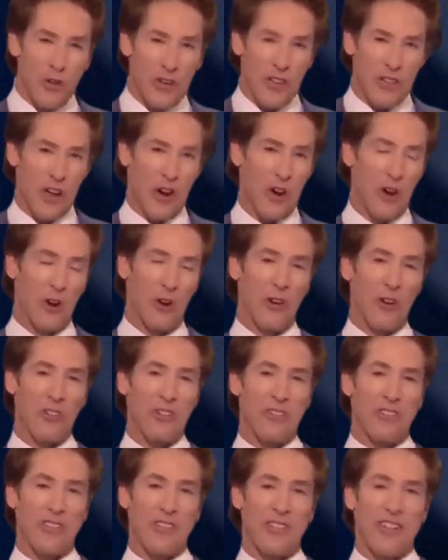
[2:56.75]
and
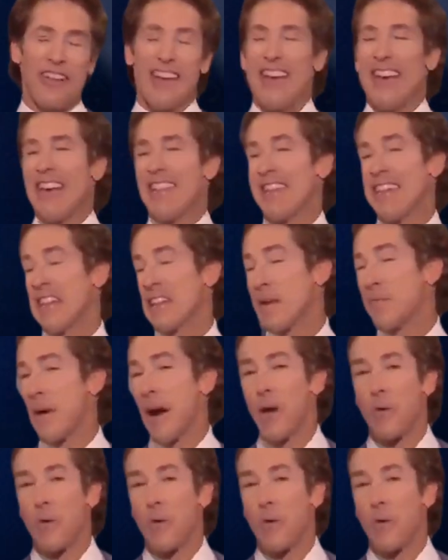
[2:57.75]
optimistic mindset.